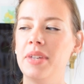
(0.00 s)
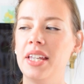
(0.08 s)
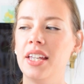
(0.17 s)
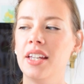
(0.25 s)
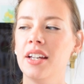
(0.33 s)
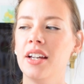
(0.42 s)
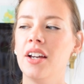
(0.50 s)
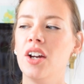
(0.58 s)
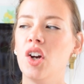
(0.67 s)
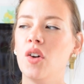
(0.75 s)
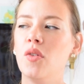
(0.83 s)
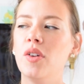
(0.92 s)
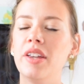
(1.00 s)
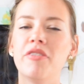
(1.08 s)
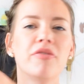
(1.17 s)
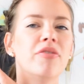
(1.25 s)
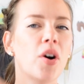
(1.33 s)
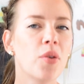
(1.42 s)
me really
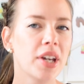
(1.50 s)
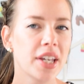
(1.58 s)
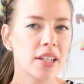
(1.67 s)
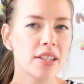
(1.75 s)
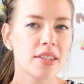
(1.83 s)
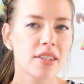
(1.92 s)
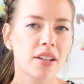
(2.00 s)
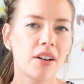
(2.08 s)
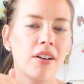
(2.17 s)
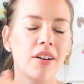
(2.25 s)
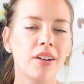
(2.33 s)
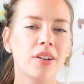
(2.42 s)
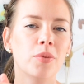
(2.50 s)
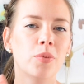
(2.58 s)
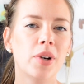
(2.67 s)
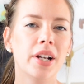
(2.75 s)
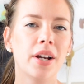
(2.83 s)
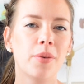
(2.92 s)
focus on
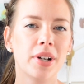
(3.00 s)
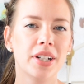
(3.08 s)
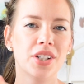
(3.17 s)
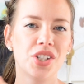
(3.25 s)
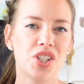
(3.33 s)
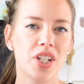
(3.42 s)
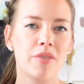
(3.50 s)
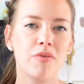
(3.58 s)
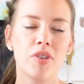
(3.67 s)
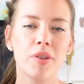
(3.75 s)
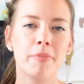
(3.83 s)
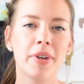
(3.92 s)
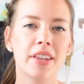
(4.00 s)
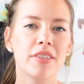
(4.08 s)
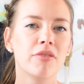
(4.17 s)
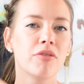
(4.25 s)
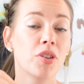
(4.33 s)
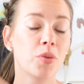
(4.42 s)
what I want to achieve for the month,
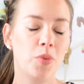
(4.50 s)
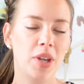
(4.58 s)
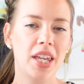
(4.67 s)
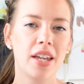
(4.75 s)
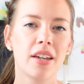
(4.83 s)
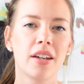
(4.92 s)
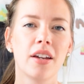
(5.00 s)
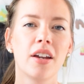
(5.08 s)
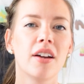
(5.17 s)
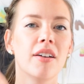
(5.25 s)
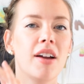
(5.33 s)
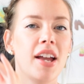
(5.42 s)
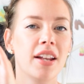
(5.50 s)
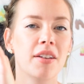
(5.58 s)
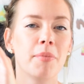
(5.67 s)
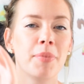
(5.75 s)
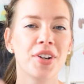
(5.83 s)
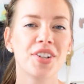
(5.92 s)
for the week,
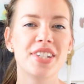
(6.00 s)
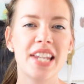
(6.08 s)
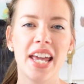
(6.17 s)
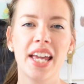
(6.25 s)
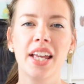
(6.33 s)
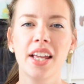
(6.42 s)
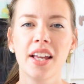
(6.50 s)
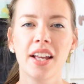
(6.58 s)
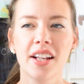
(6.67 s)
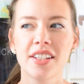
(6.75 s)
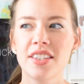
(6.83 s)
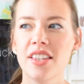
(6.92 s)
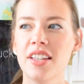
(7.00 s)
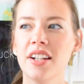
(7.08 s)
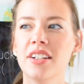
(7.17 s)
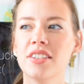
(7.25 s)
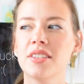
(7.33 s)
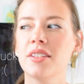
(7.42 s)
and per day. So then
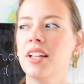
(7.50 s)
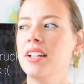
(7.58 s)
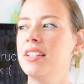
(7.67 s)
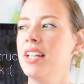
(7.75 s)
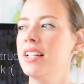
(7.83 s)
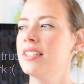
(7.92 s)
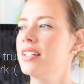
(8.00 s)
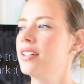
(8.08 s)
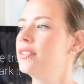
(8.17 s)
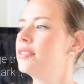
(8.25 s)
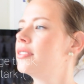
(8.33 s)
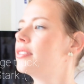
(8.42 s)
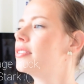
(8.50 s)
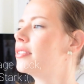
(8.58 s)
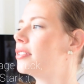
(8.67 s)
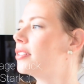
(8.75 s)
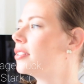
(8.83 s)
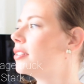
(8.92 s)
it takes out,
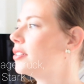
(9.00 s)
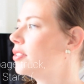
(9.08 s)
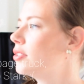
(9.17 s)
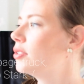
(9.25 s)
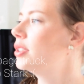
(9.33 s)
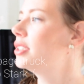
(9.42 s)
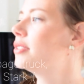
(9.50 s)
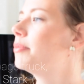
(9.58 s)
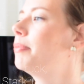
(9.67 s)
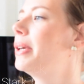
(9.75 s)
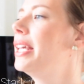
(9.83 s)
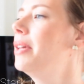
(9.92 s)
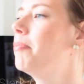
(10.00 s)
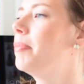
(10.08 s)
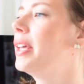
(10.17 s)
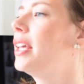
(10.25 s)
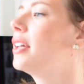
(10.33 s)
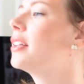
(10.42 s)
what's
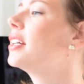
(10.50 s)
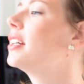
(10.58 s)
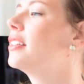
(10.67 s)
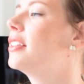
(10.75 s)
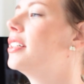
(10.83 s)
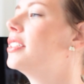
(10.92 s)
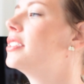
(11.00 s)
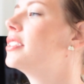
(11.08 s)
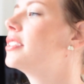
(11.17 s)
peeping like this?